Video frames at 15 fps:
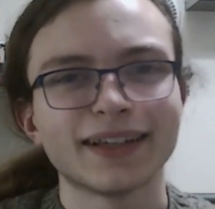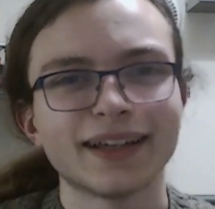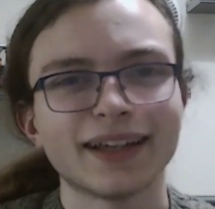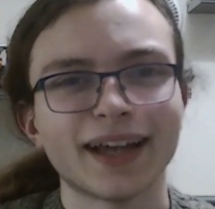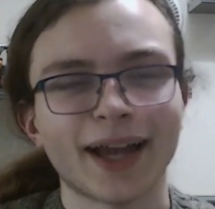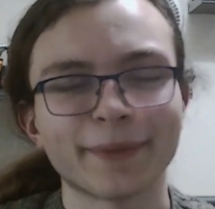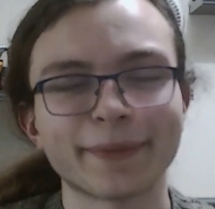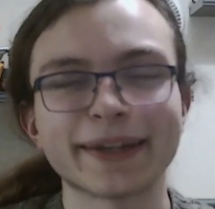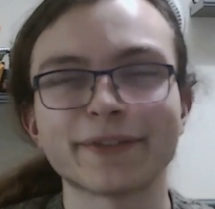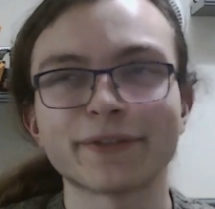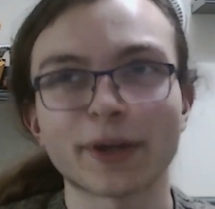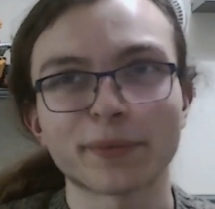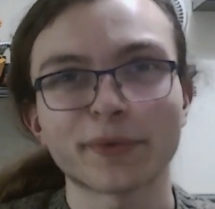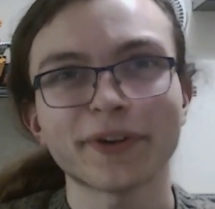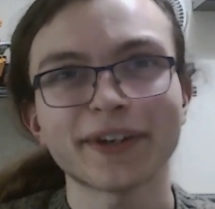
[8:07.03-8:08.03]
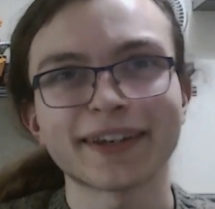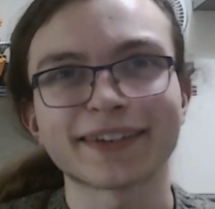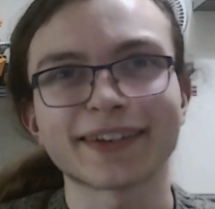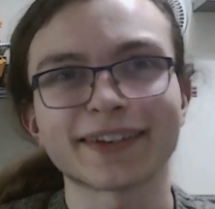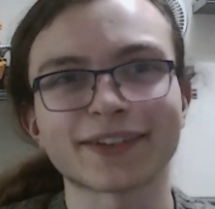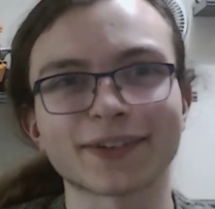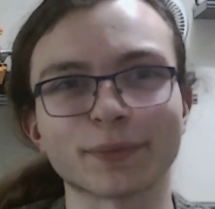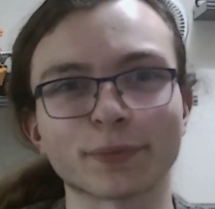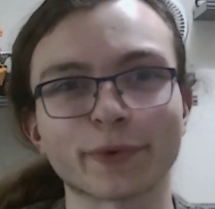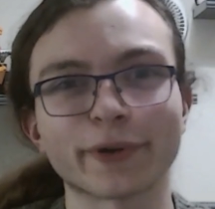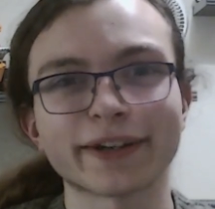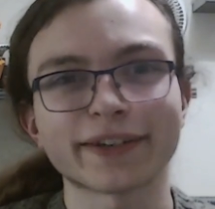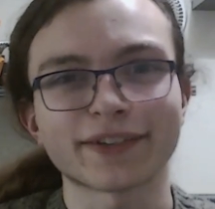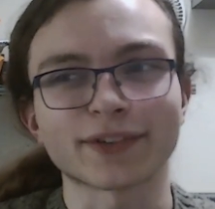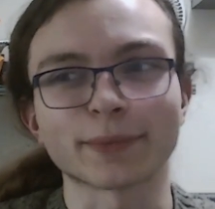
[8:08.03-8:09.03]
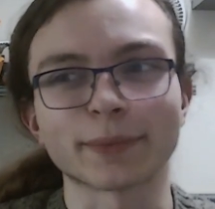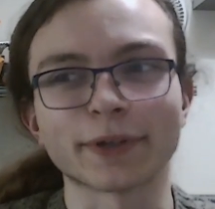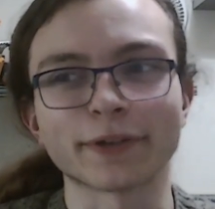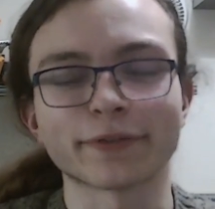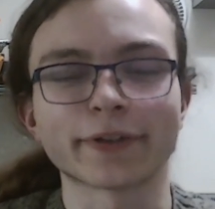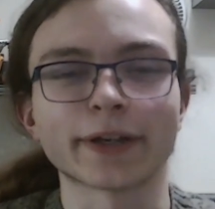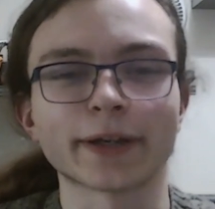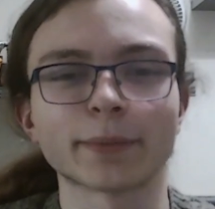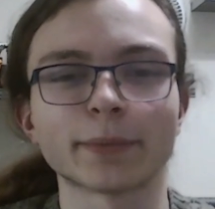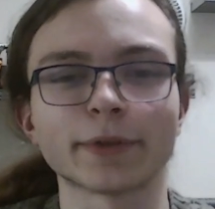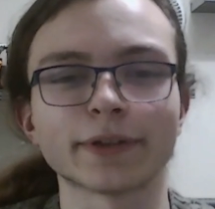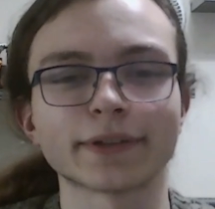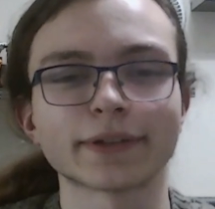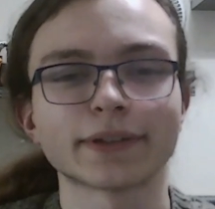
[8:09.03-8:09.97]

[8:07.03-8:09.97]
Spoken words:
I mean, they're pretty decent bricks to be fair, but...